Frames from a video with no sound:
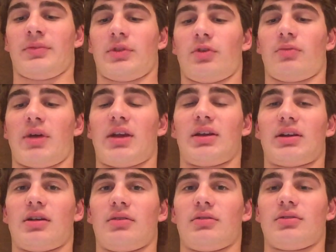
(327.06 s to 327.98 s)
The remaining
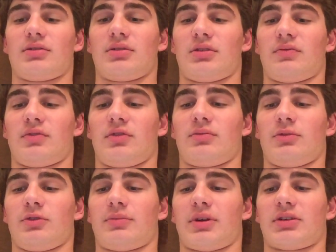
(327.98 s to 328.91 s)
colors in the visible
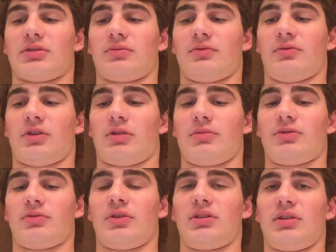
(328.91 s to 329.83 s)
spectrum fall
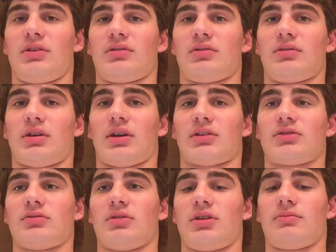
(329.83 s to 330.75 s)
between these
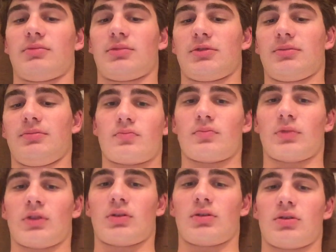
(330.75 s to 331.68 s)
extremes.
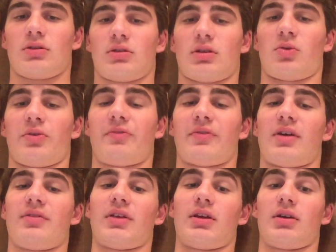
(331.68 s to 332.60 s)
But we
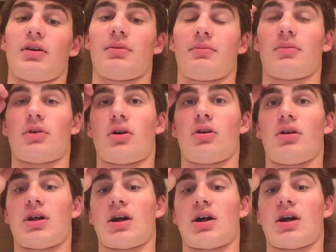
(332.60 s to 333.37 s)
found that all